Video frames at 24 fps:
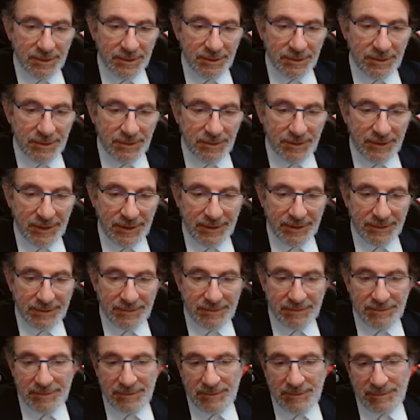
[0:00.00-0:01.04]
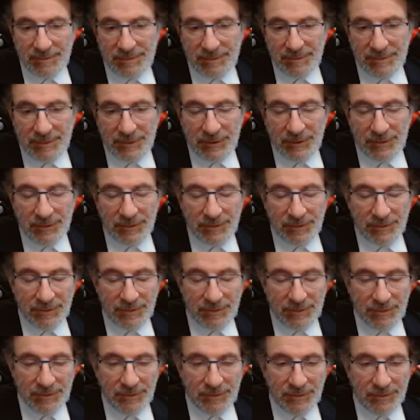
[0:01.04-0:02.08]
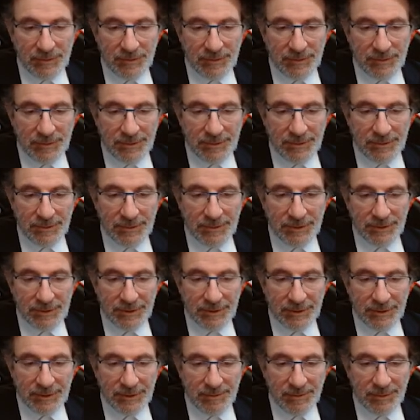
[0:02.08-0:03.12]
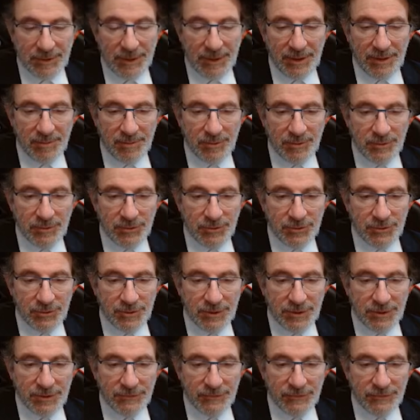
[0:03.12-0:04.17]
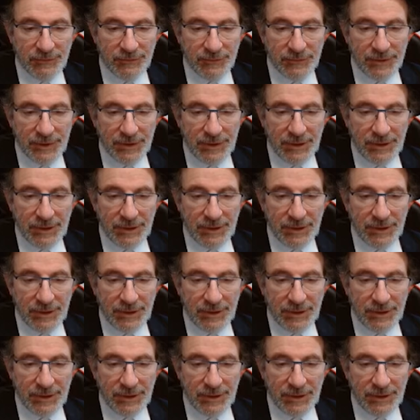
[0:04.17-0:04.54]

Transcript: you would be able to give